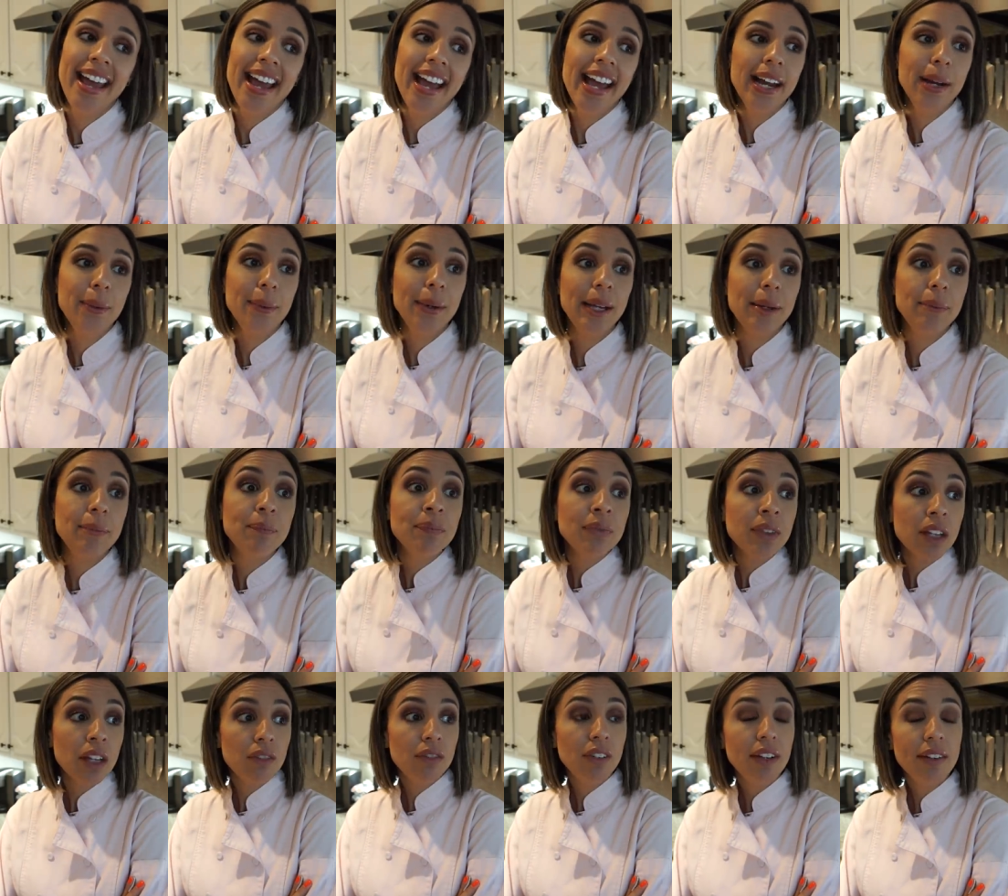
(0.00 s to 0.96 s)
Anyway,
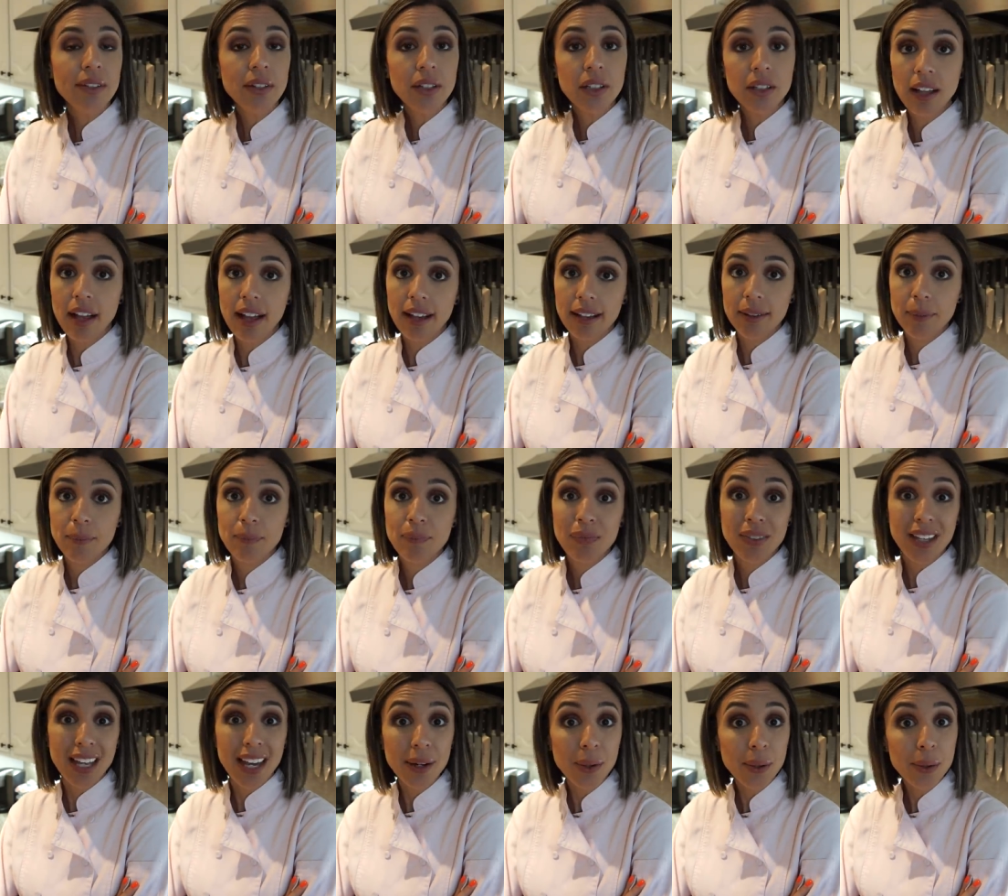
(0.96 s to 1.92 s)
five o'clock.
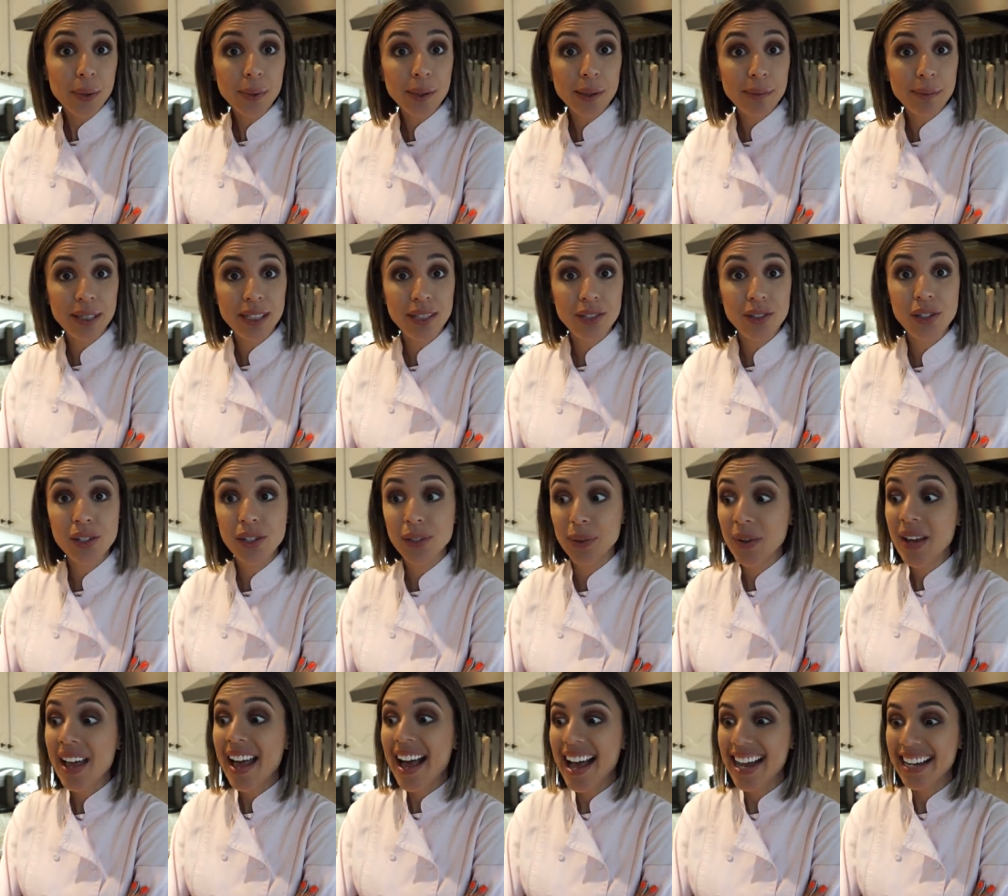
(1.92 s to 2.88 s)
I don't know what I'm gonna
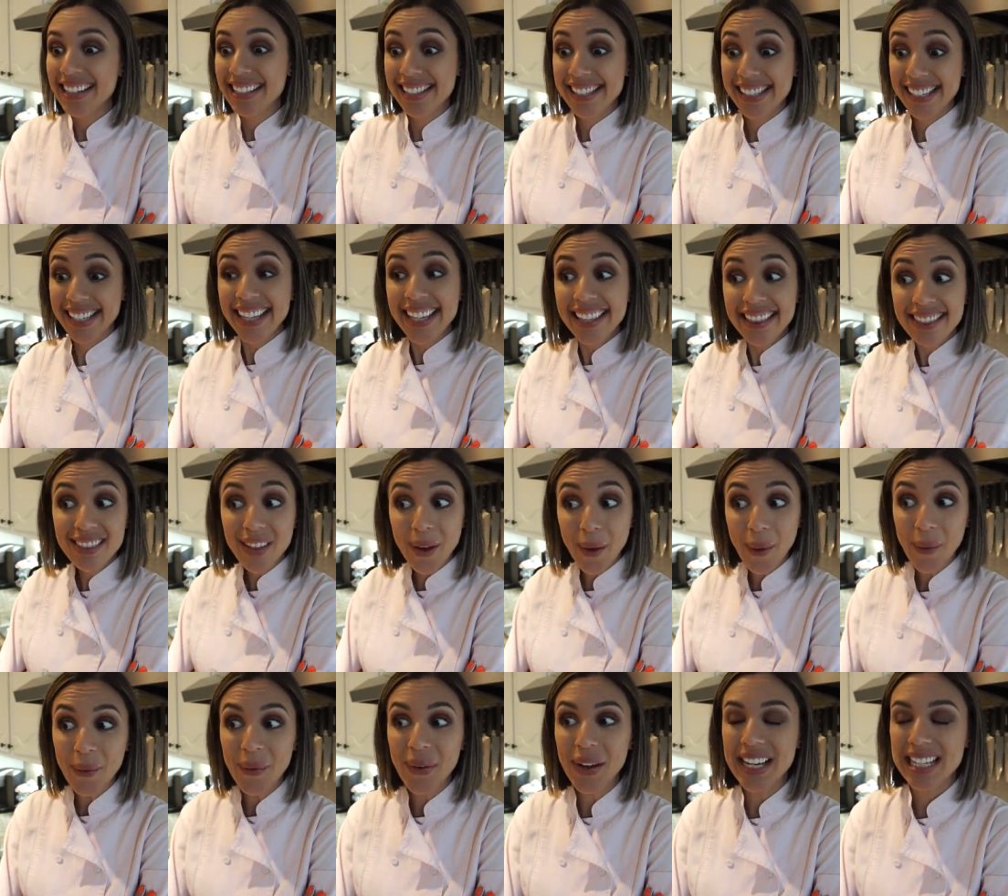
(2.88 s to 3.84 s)
do. I did though,
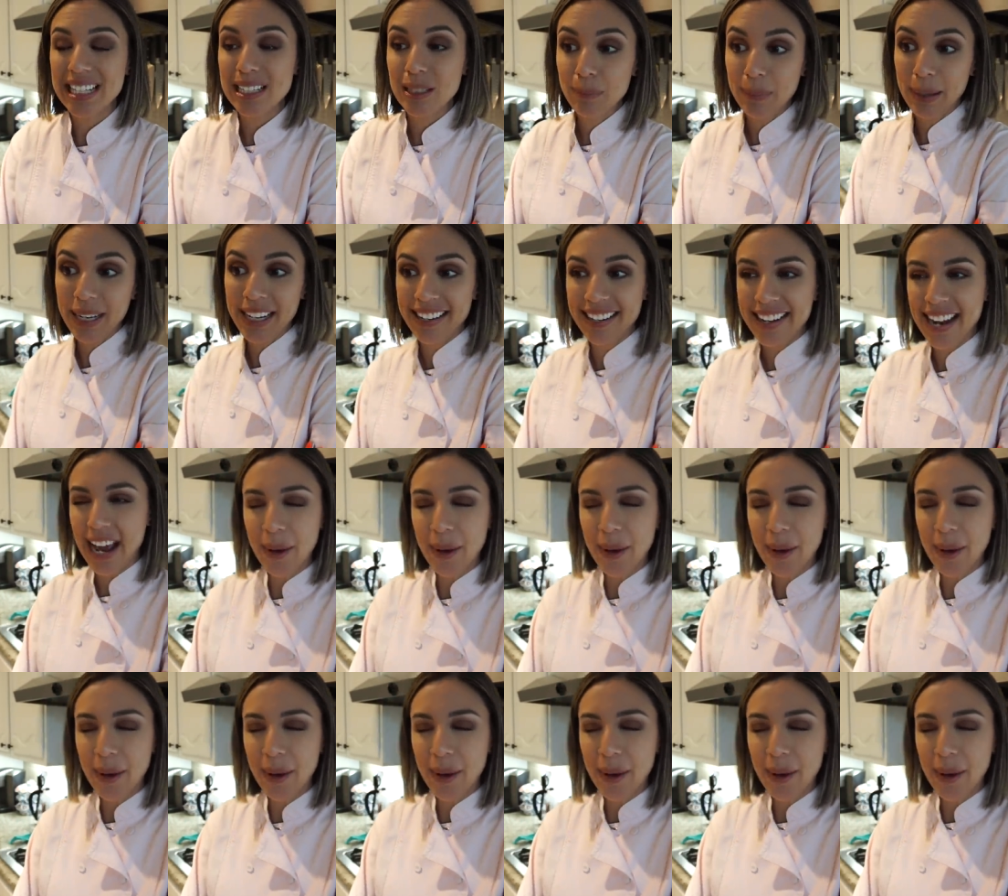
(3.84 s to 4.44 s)
I spent an